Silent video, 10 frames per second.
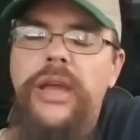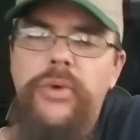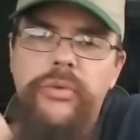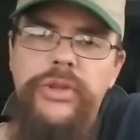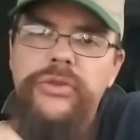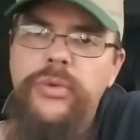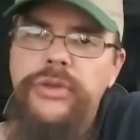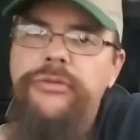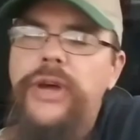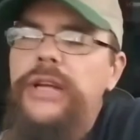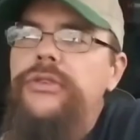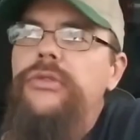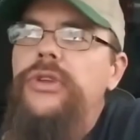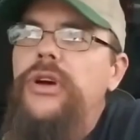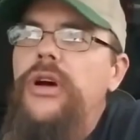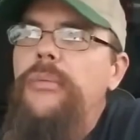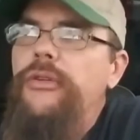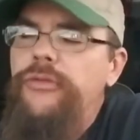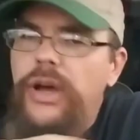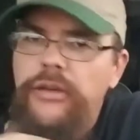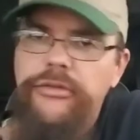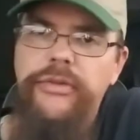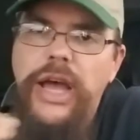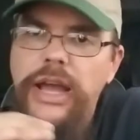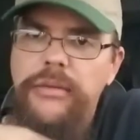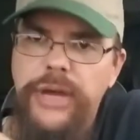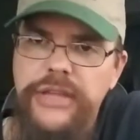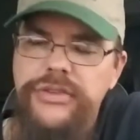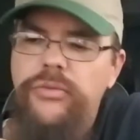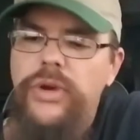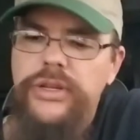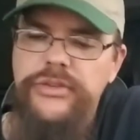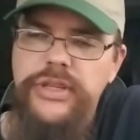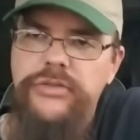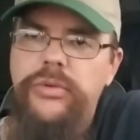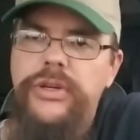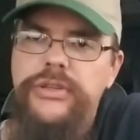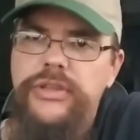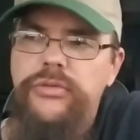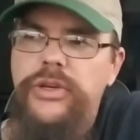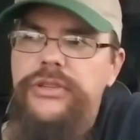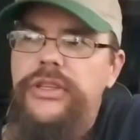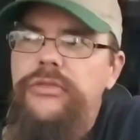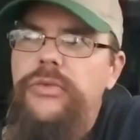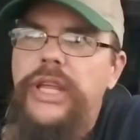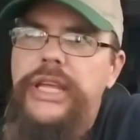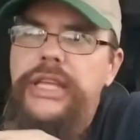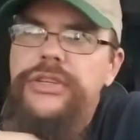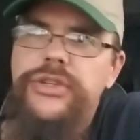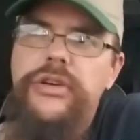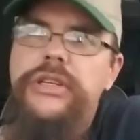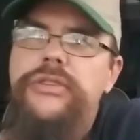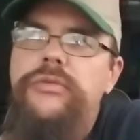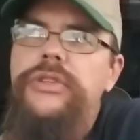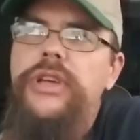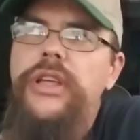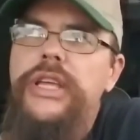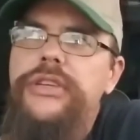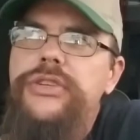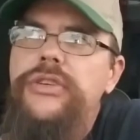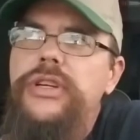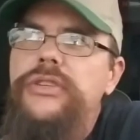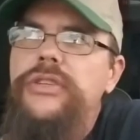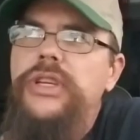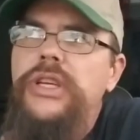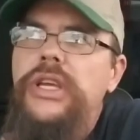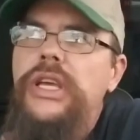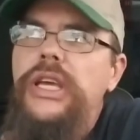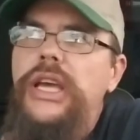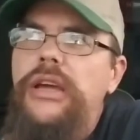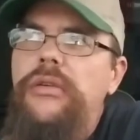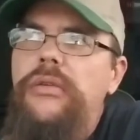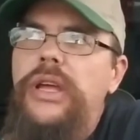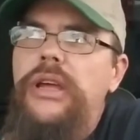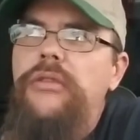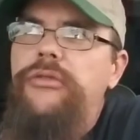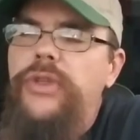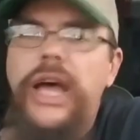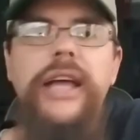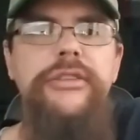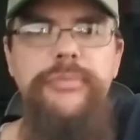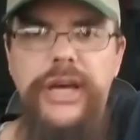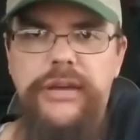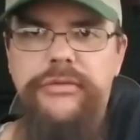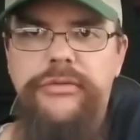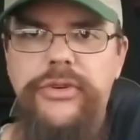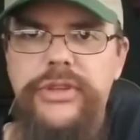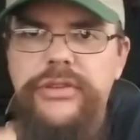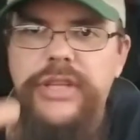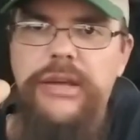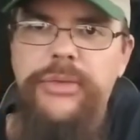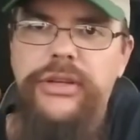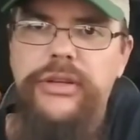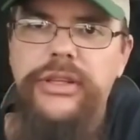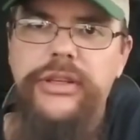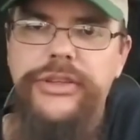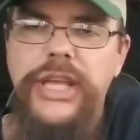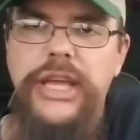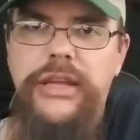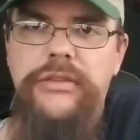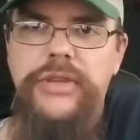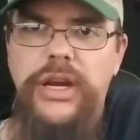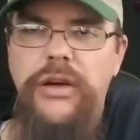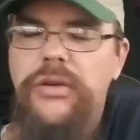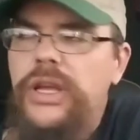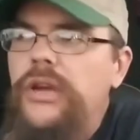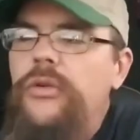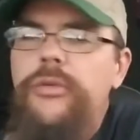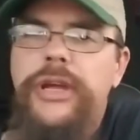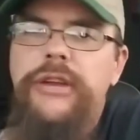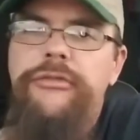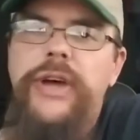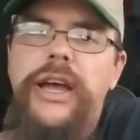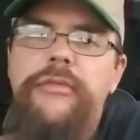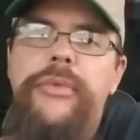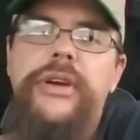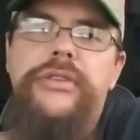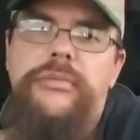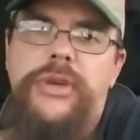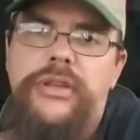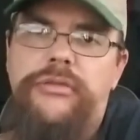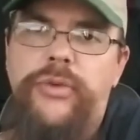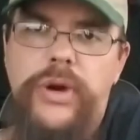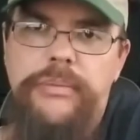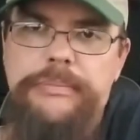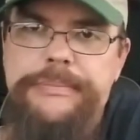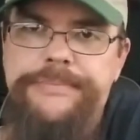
And we went through with the fine tooth comb of, of itemizing. What is this? What is this? What is this? And we're like, insurance. We saw insurance uh, uh, for the hotspot, for this damn little little thing, you know. We're paying five bucks a month for it.